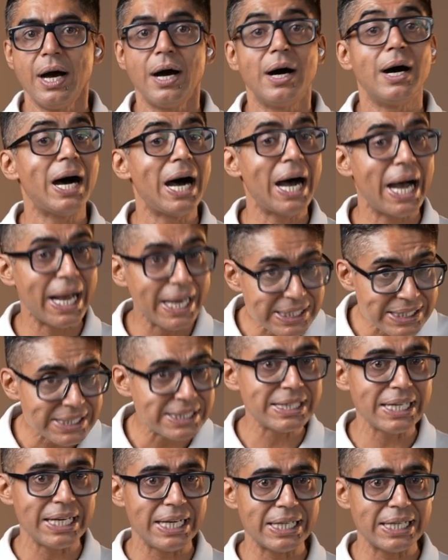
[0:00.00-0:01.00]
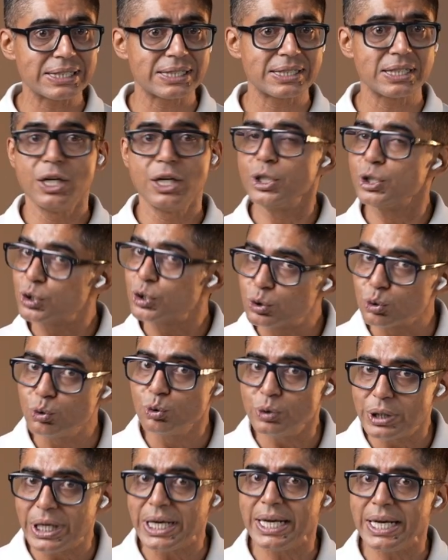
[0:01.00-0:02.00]
a high stakes
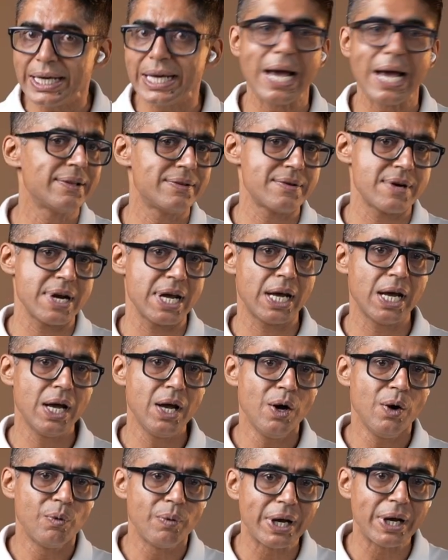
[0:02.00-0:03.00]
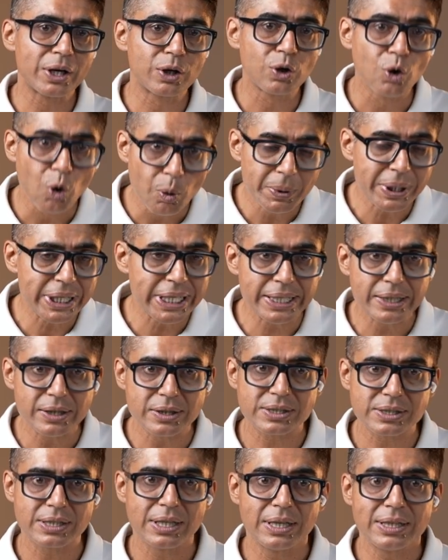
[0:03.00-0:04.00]
two day gathering where global
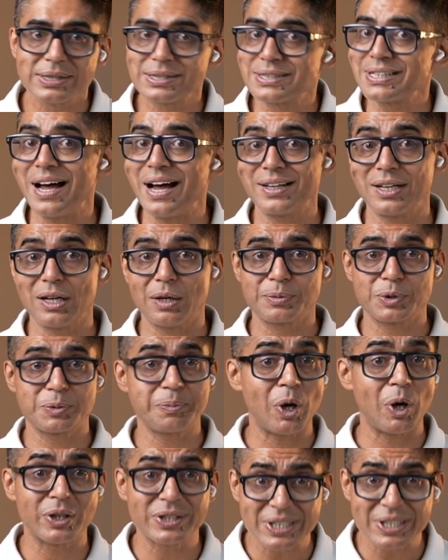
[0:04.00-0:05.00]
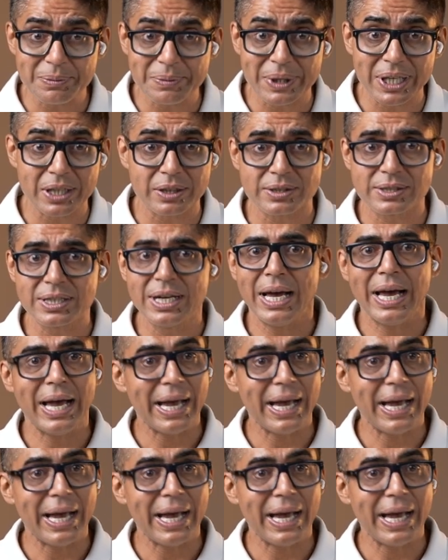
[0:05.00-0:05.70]
leaders, startups, policymakers,